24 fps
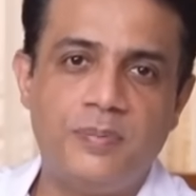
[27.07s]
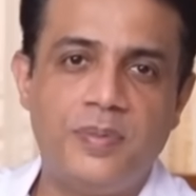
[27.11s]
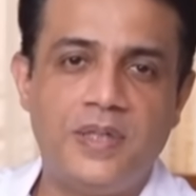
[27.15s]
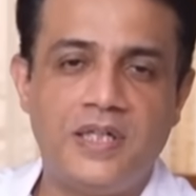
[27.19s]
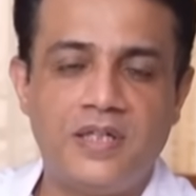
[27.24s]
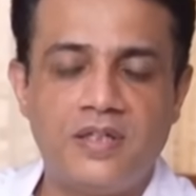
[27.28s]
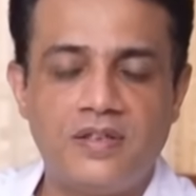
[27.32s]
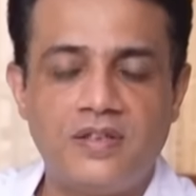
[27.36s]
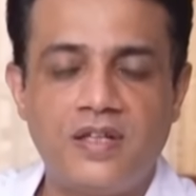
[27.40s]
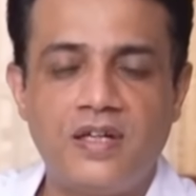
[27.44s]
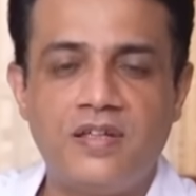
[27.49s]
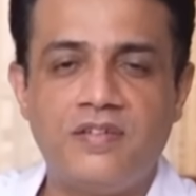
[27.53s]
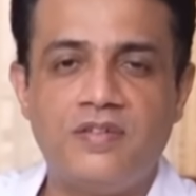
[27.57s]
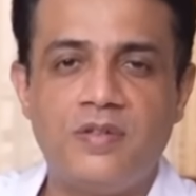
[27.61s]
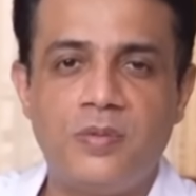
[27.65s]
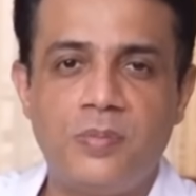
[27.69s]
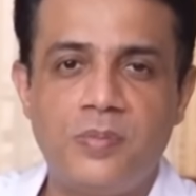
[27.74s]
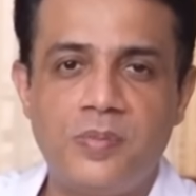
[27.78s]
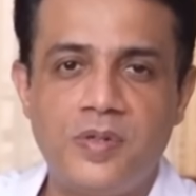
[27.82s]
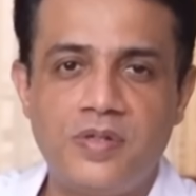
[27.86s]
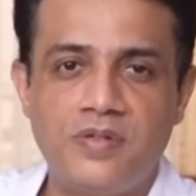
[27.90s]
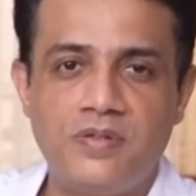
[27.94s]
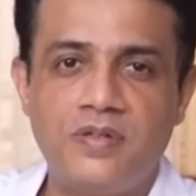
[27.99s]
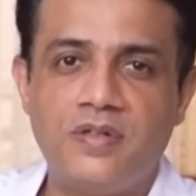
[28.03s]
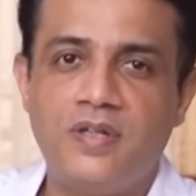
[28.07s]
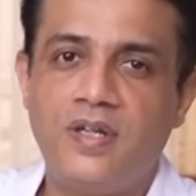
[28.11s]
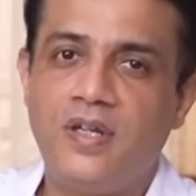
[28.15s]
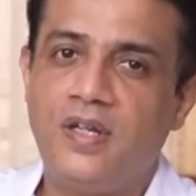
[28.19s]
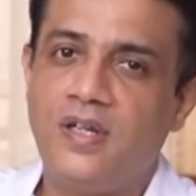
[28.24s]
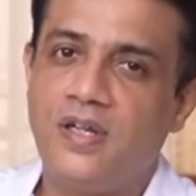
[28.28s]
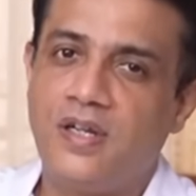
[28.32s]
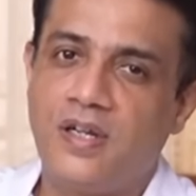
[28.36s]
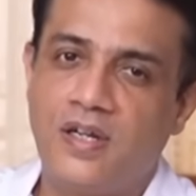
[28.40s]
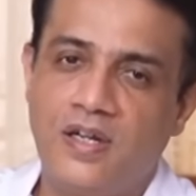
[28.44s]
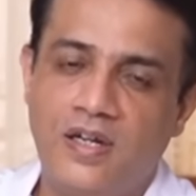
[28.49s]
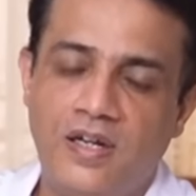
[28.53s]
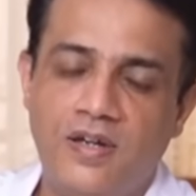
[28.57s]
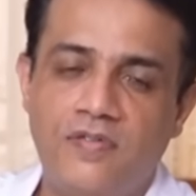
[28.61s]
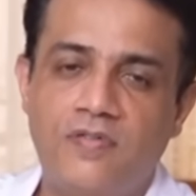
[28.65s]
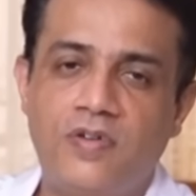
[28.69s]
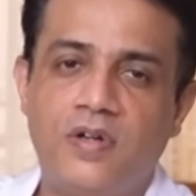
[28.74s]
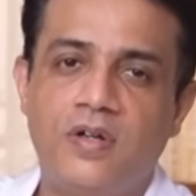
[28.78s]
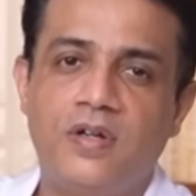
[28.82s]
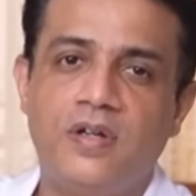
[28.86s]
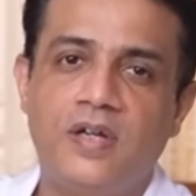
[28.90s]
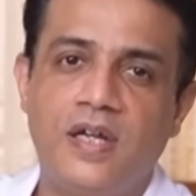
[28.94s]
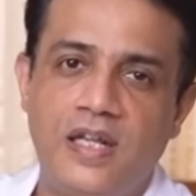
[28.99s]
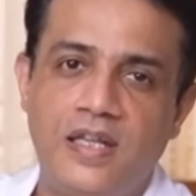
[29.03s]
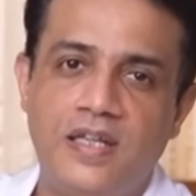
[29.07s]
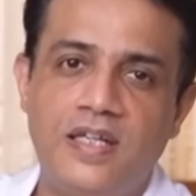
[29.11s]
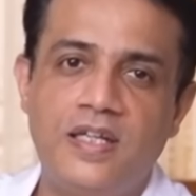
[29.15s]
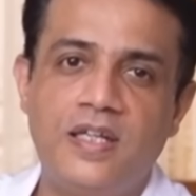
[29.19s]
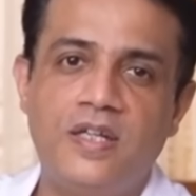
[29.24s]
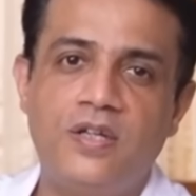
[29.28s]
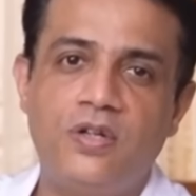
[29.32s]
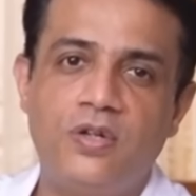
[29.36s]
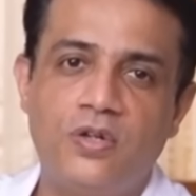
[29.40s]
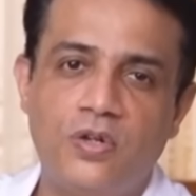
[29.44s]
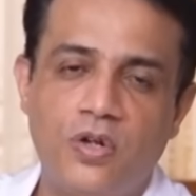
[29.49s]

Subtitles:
beta thalassemia major can live a healthy,